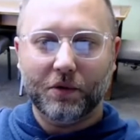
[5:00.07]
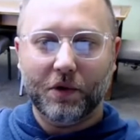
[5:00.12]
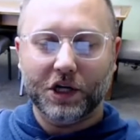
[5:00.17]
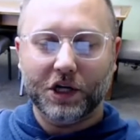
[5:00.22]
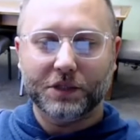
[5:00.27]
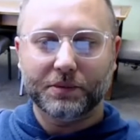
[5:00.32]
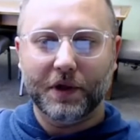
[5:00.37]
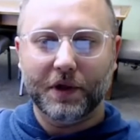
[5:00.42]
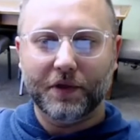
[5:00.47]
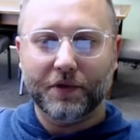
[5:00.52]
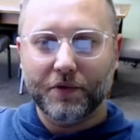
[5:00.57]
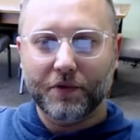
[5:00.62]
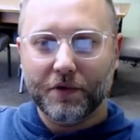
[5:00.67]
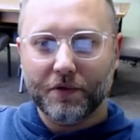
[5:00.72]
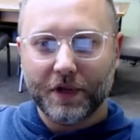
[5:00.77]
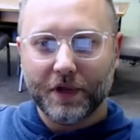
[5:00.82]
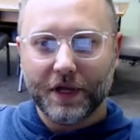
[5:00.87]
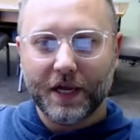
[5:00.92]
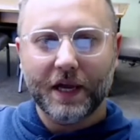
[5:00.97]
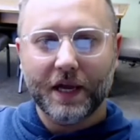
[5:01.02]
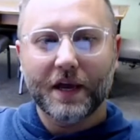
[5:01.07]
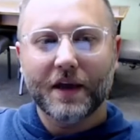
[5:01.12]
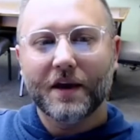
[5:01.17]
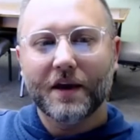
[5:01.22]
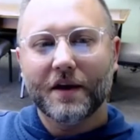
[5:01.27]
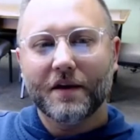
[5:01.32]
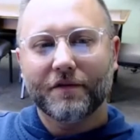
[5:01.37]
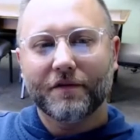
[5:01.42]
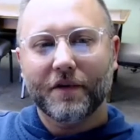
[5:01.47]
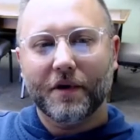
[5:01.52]
wash me throughly
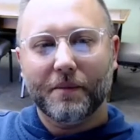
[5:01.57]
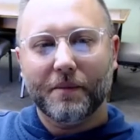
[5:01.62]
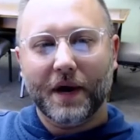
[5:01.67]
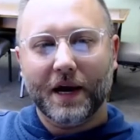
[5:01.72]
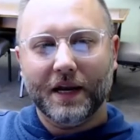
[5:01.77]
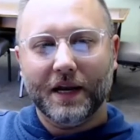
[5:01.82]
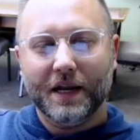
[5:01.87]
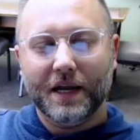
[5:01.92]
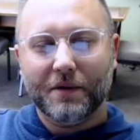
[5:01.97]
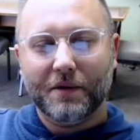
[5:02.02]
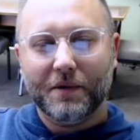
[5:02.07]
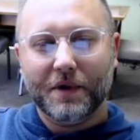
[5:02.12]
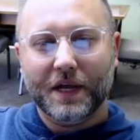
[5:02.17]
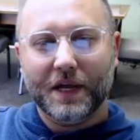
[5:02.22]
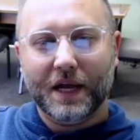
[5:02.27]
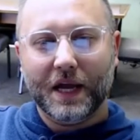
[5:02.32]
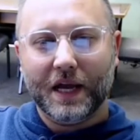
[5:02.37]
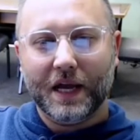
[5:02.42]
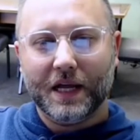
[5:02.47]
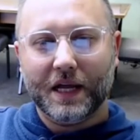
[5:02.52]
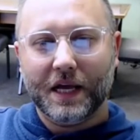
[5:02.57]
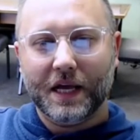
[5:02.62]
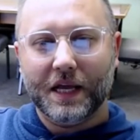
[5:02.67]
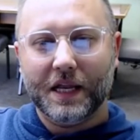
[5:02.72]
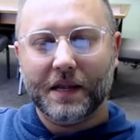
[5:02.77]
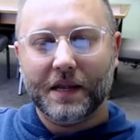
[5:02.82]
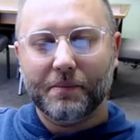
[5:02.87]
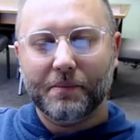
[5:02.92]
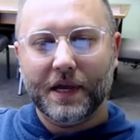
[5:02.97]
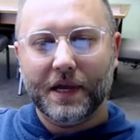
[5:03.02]
from mine iniquity, and
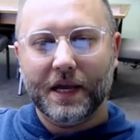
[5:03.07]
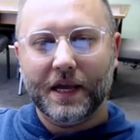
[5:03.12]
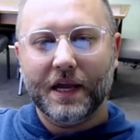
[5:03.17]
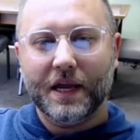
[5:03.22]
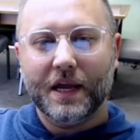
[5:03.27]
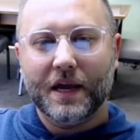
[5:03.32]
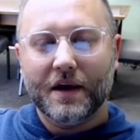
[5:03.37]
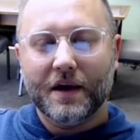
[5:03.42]
cleanse me